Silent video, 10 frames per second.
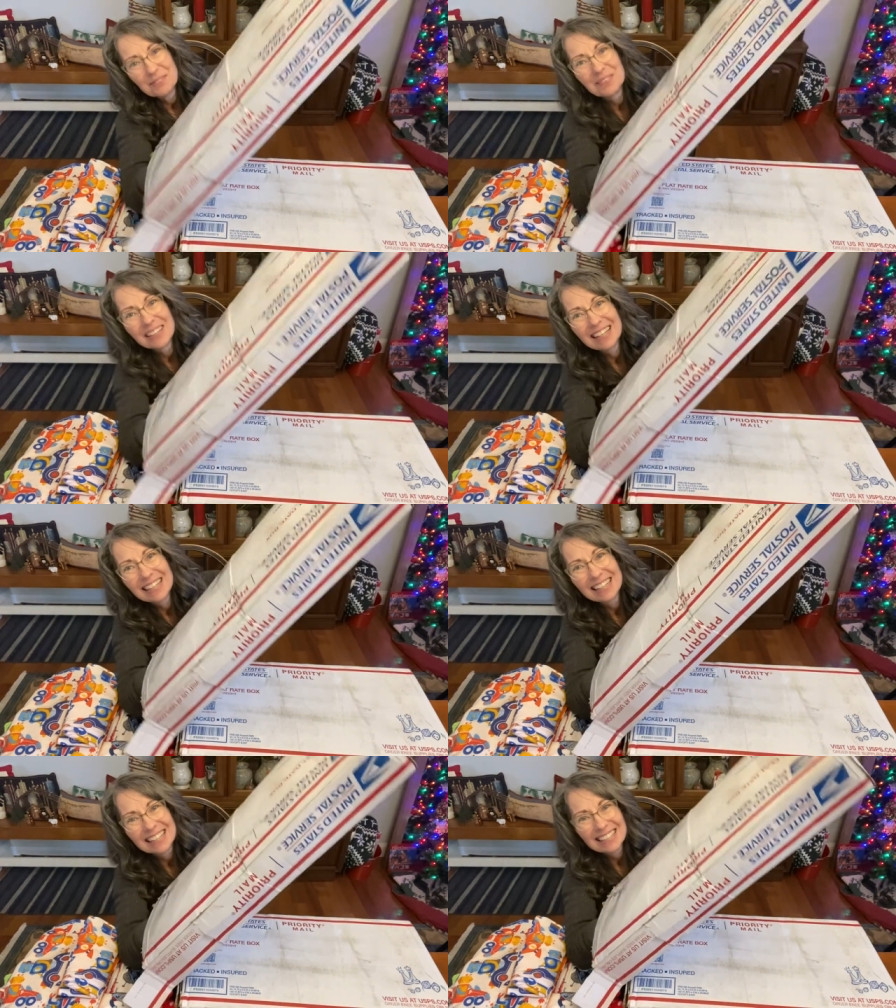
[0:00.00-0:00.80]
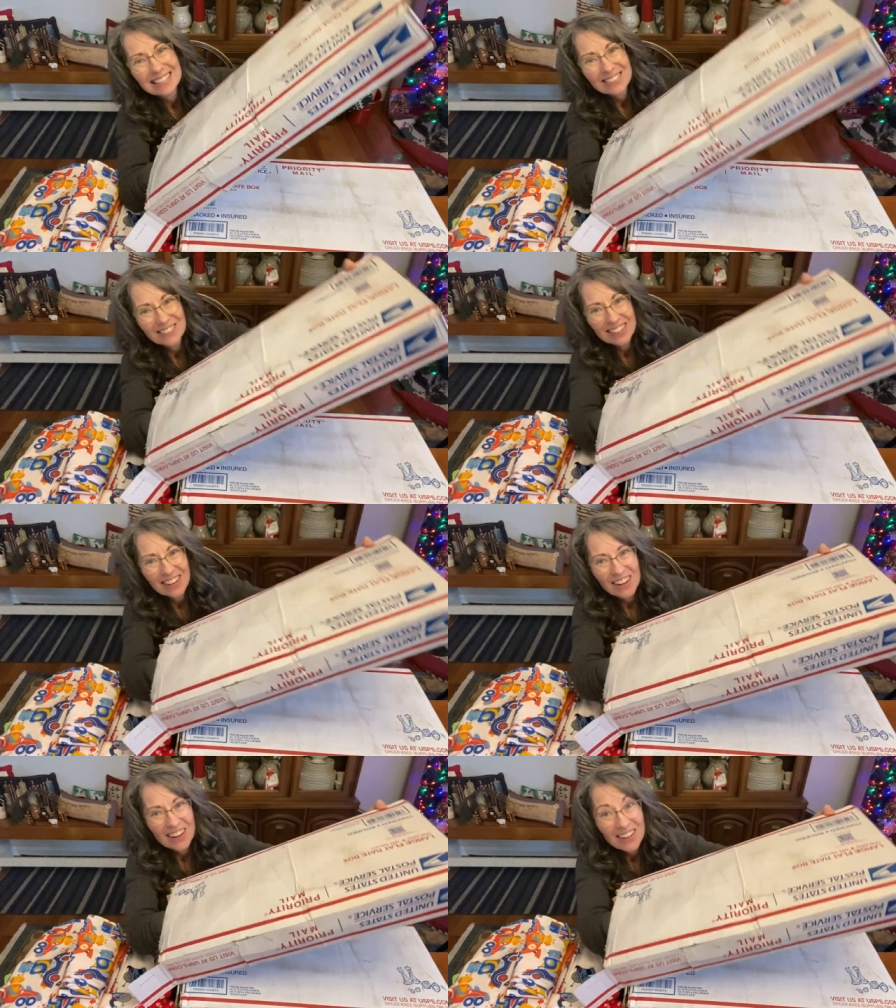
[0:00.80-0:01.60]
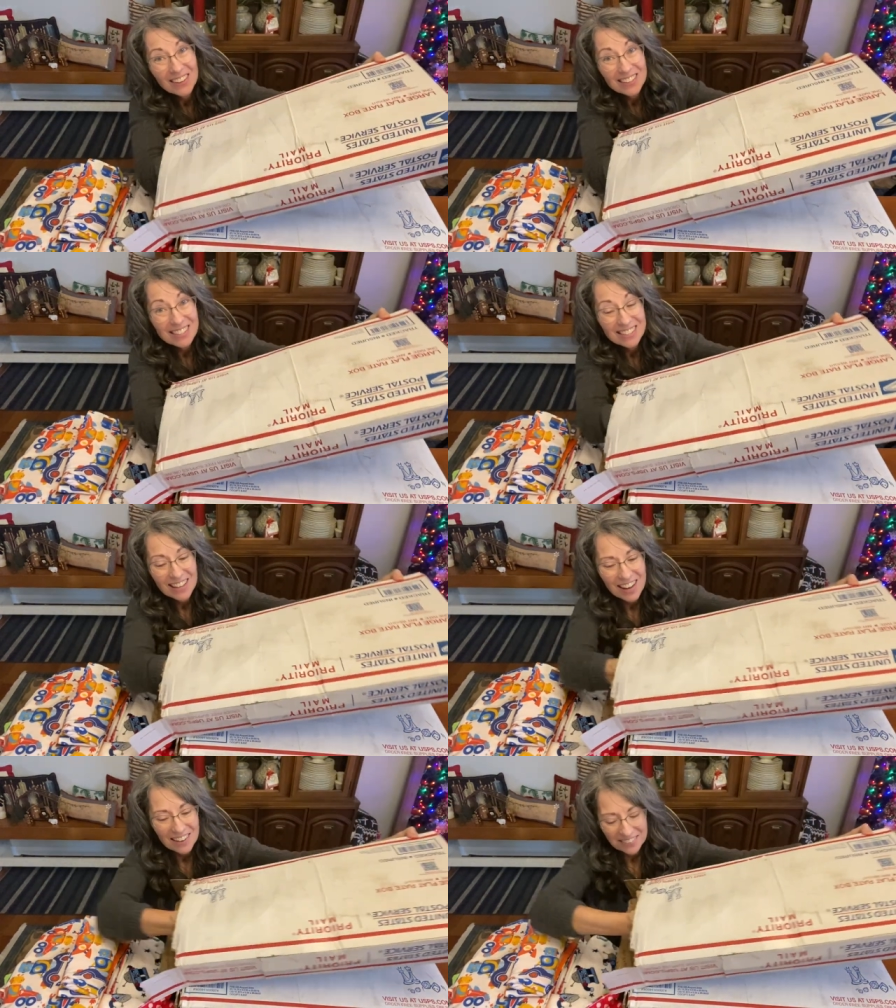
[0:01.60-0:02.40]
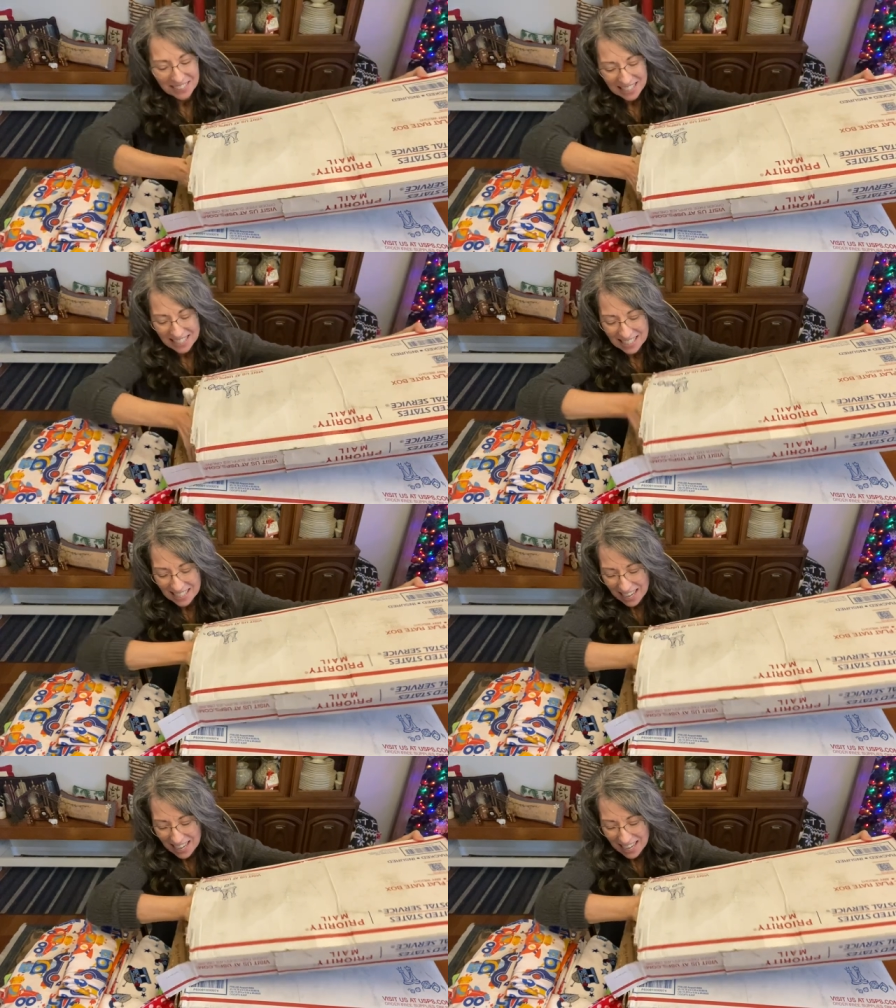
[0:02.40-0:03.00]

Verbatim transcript: blankets with all the softness.